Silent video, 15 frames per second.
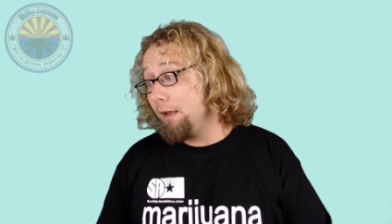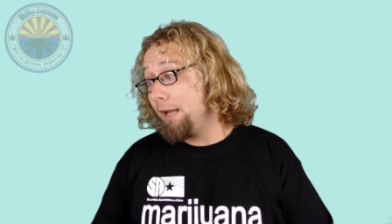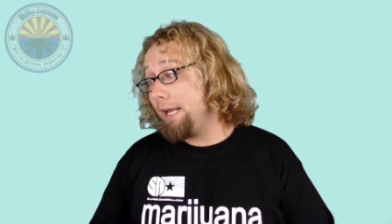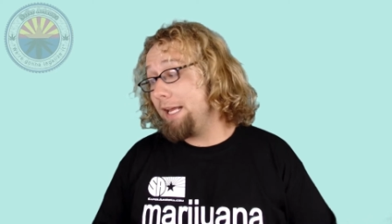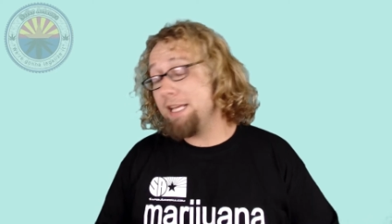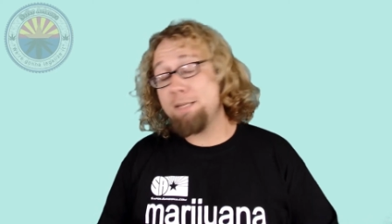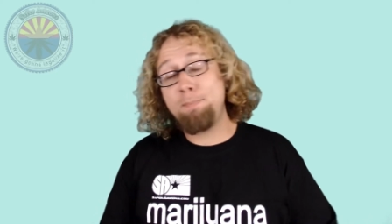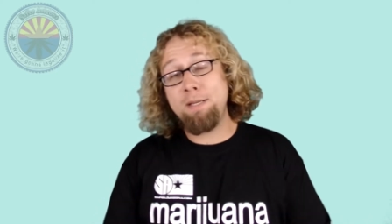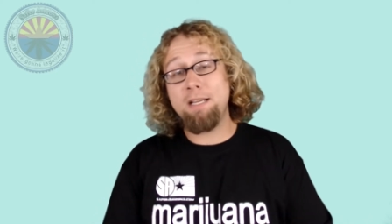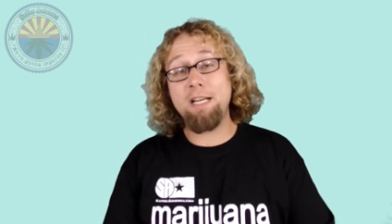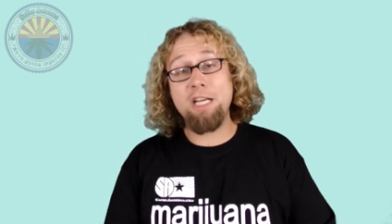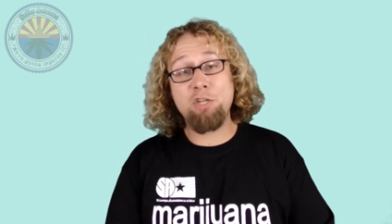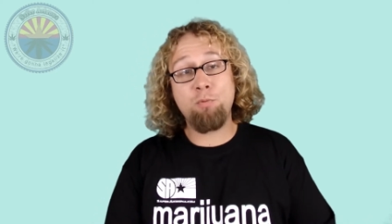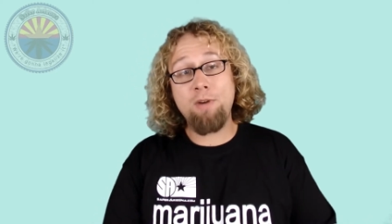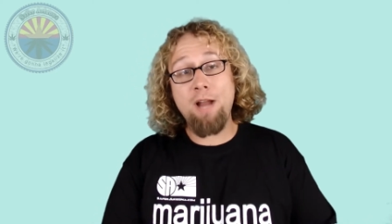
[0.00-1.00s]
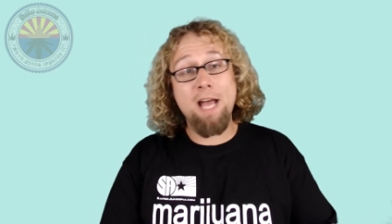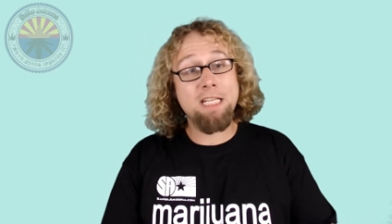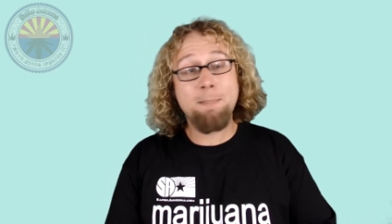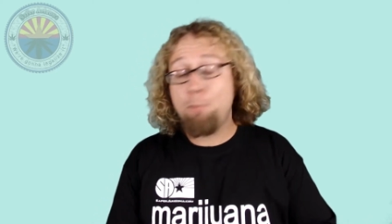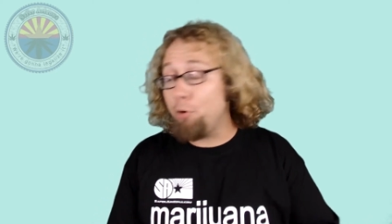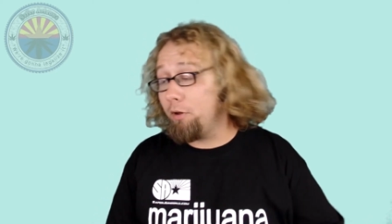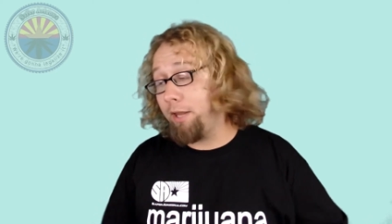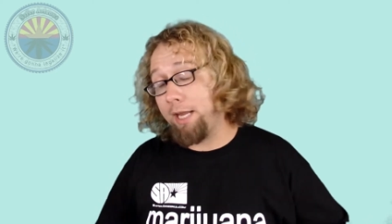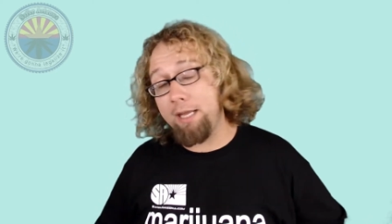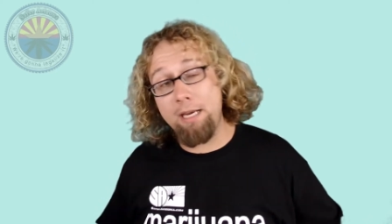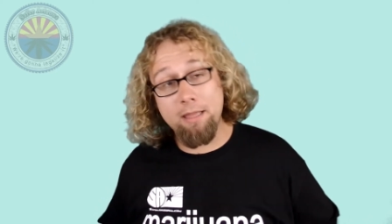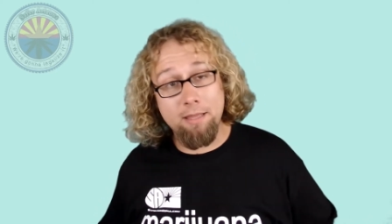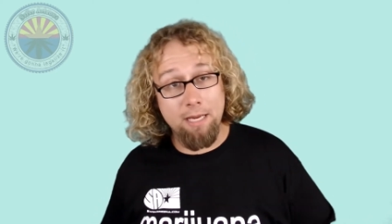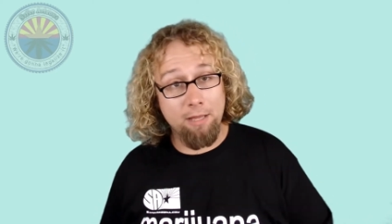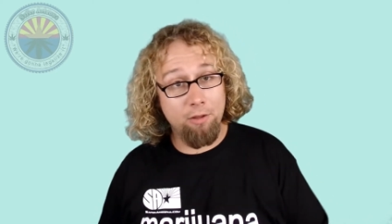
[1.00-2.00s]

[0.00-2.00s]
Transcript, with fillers: is because we're not spoiling anything.